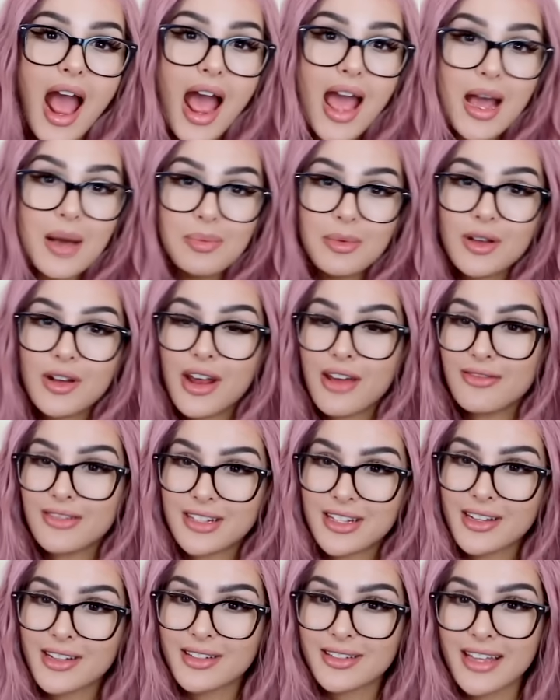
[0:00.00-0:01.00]
I upload every
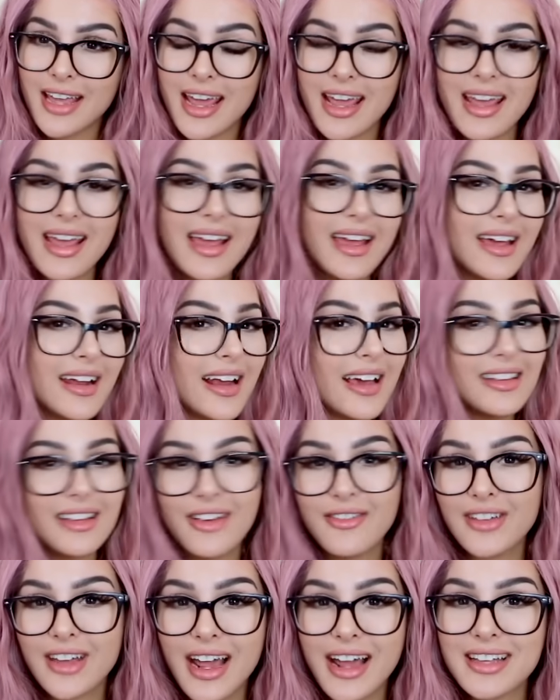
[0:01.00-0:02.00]
single day, and I
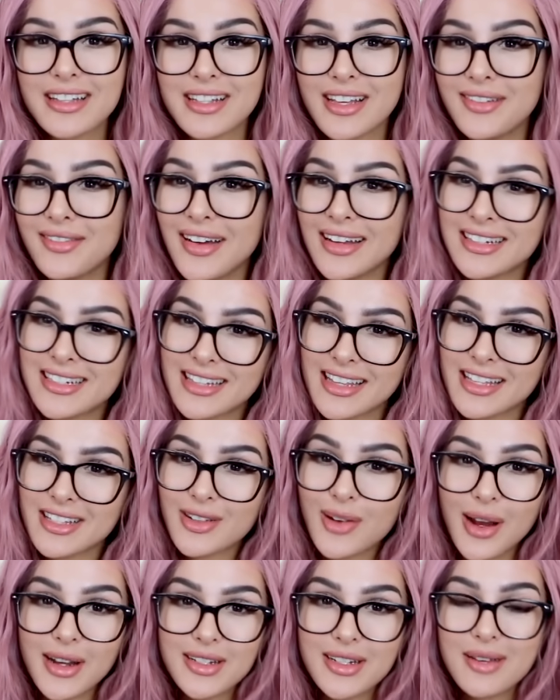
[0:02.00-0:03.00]
love you guys so much. Thanks
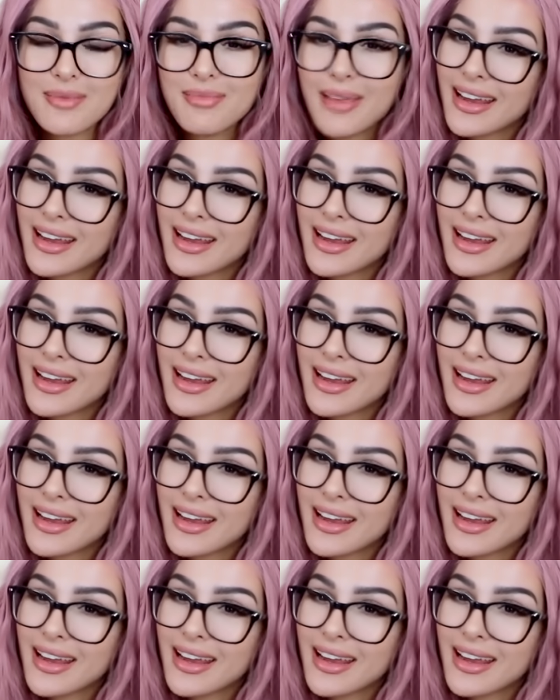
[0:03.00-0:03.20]
for watching.